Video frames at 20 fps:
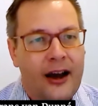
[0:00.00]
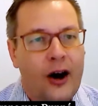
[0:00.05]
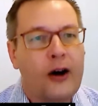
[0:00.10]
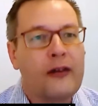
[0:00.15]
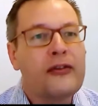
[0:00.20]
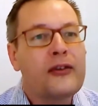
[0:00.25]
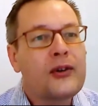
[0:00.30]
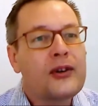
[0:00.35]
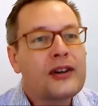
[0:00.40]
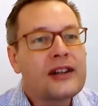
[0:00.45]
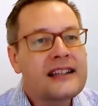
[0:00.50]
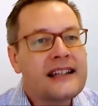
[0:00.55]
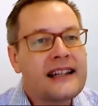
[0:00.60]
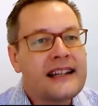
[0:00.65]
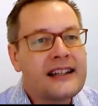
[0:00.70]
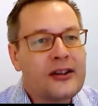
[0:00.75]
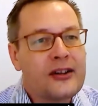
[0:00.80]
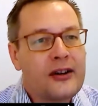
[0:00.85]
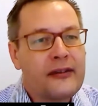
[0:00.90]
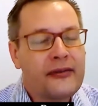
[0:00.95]
Of course,
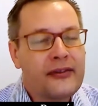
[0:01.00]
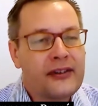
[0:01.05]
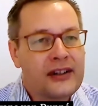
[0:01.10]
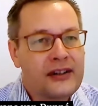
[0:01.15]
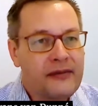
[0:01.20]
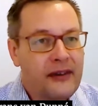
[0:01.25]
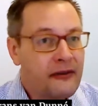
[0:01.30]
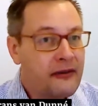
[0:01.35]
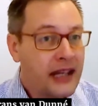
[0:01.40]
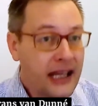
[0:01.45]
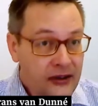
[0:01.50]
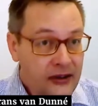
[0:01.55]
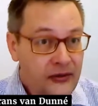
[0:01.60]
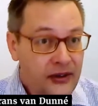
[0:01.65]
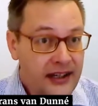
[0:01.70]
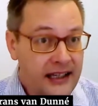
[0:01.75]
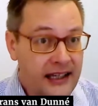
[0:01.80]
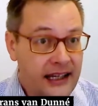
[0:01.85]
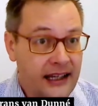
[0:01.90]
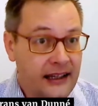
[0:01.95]
this offers very
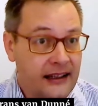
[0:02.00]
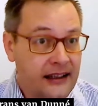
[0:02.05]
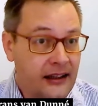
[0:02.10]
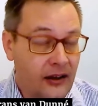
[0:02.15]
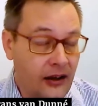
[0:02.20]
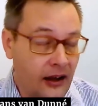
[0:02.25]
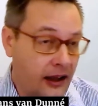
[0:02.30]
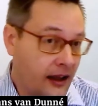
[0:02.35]
interesting